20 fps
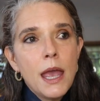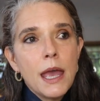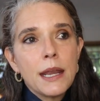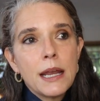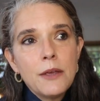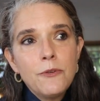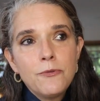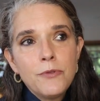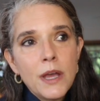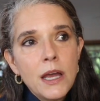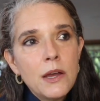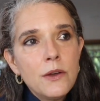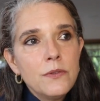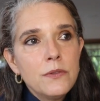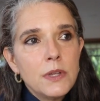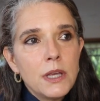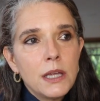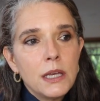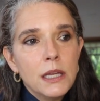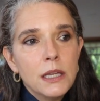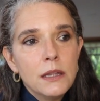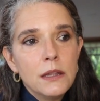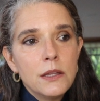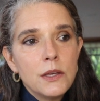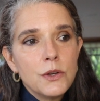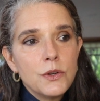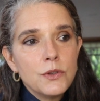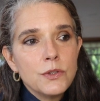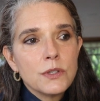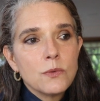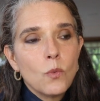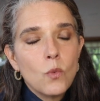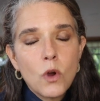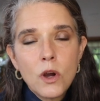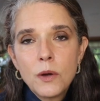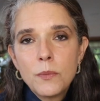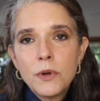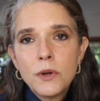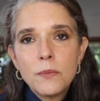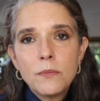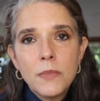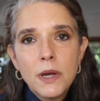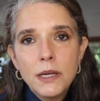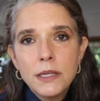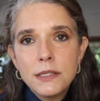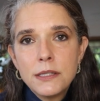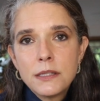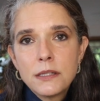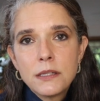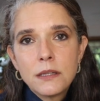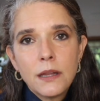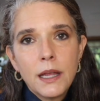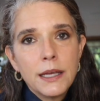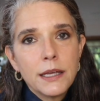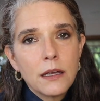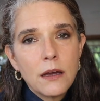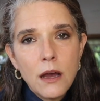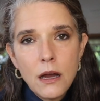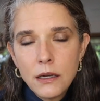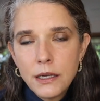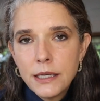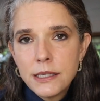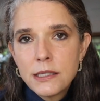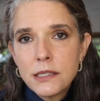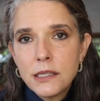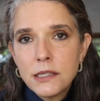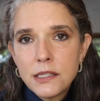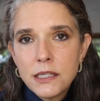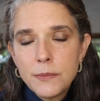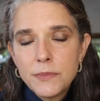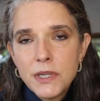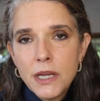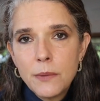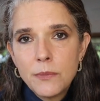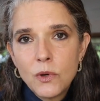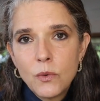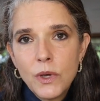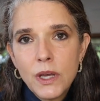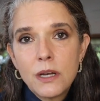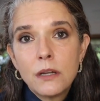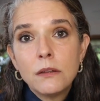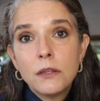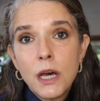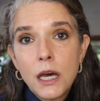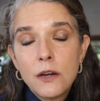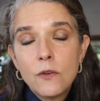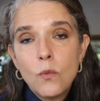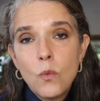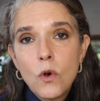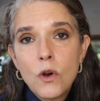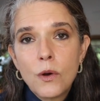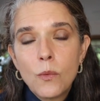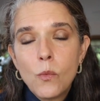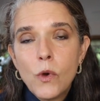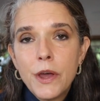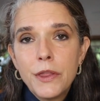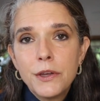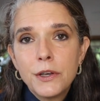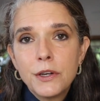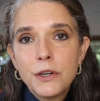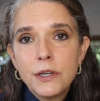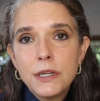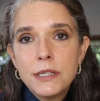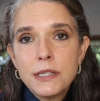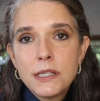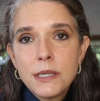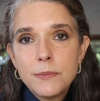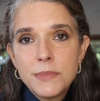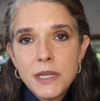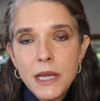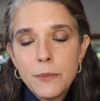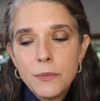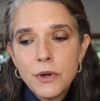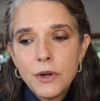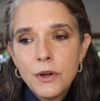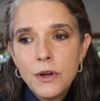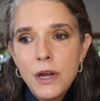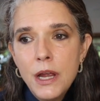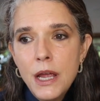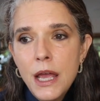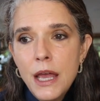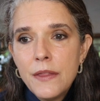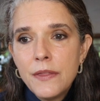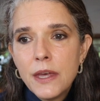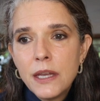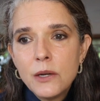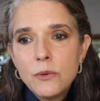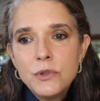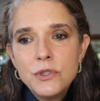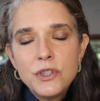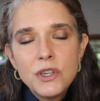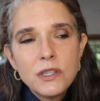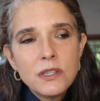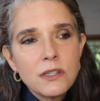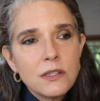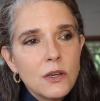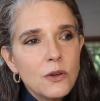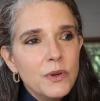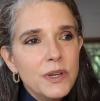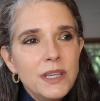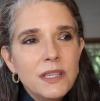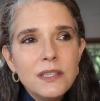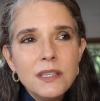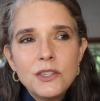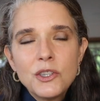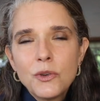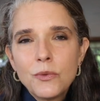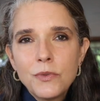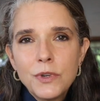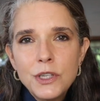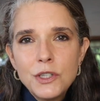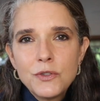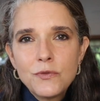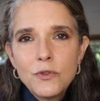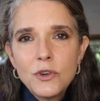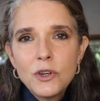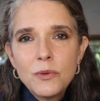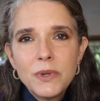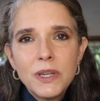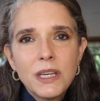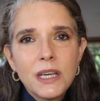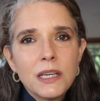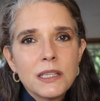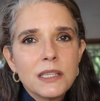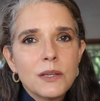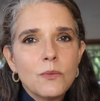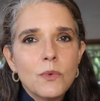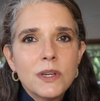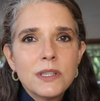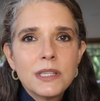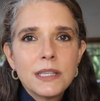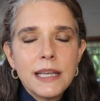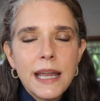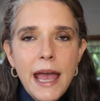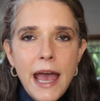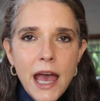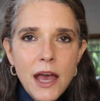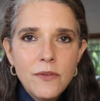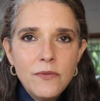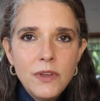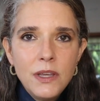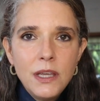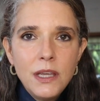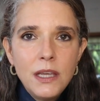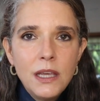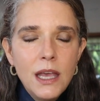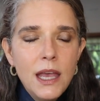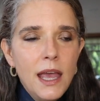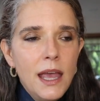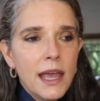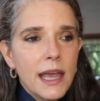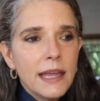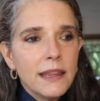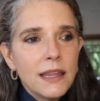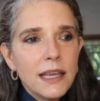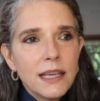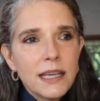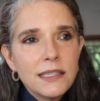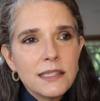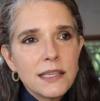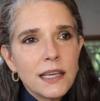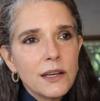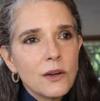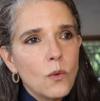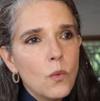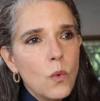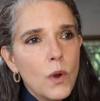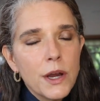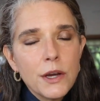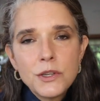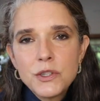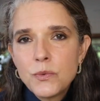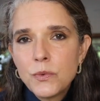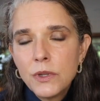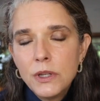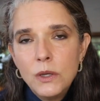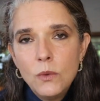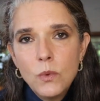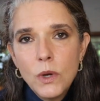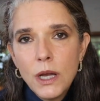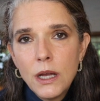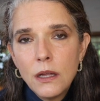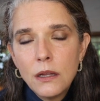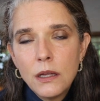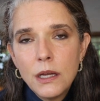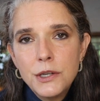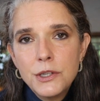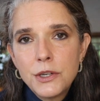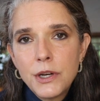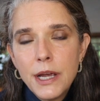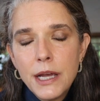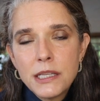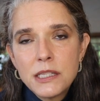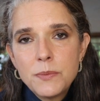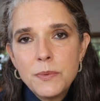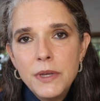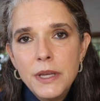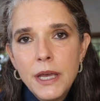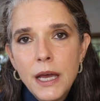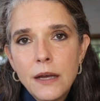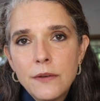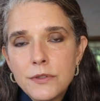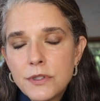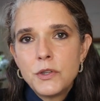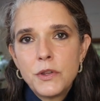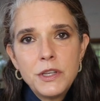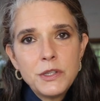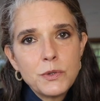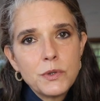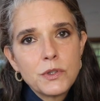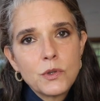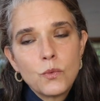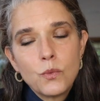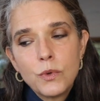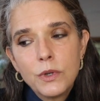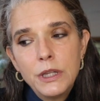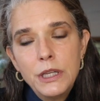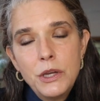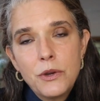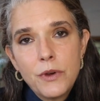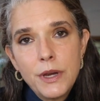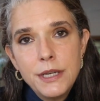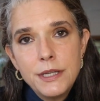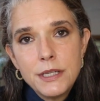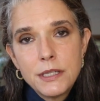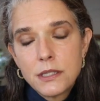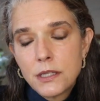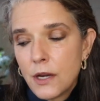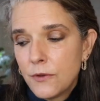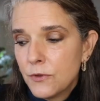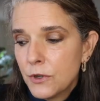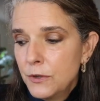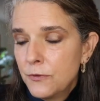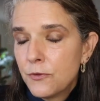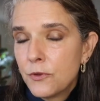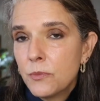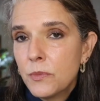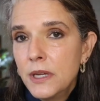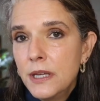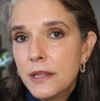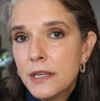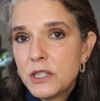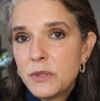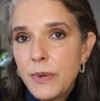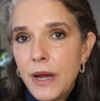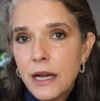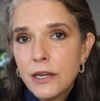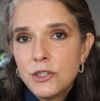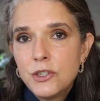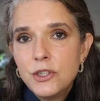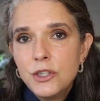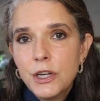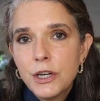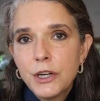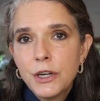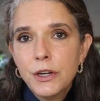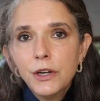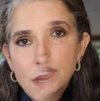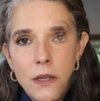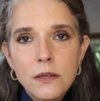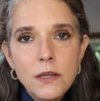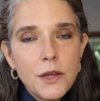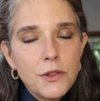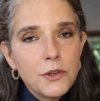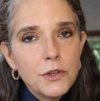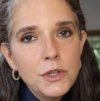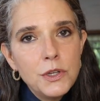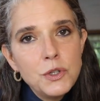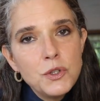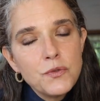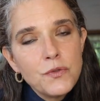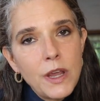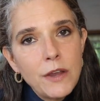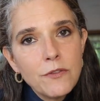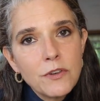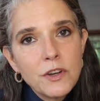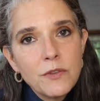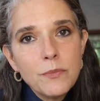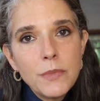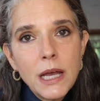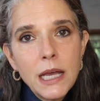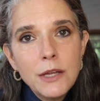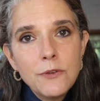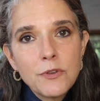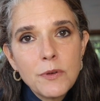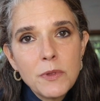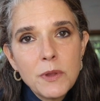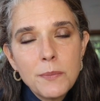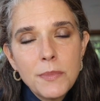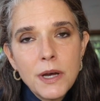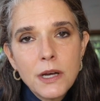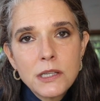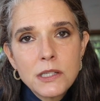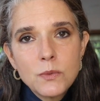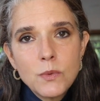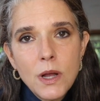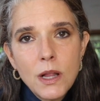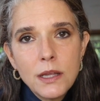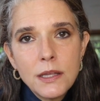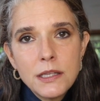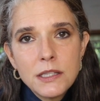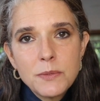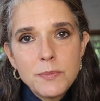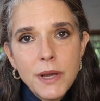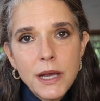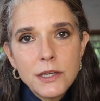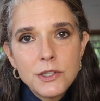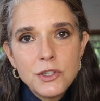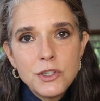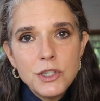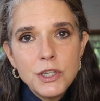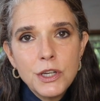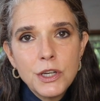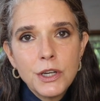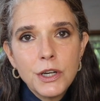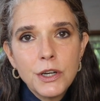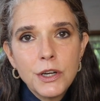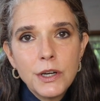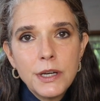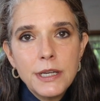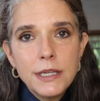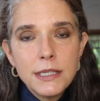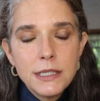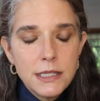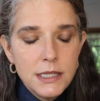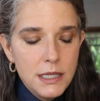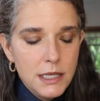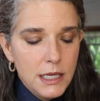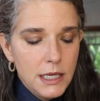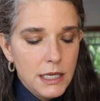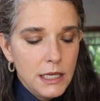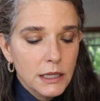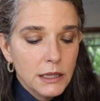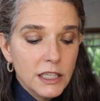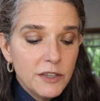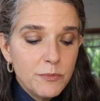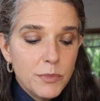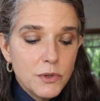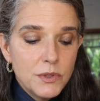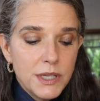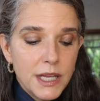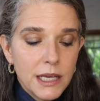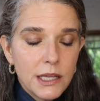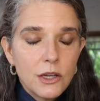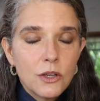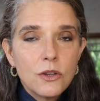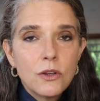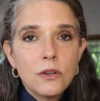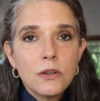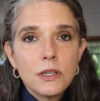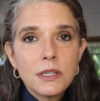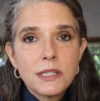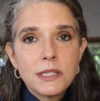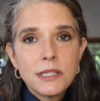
and I found that in those warmer months, like August and September, we had a lot of warm weather in September, that it was just so easy to reach for because it wasn't heavy. And like I said, it wears really well under SPF. So this was a really great discovery for me this past year. Another huge favorite of mine from the Boxwalla this past year is the Live Botanical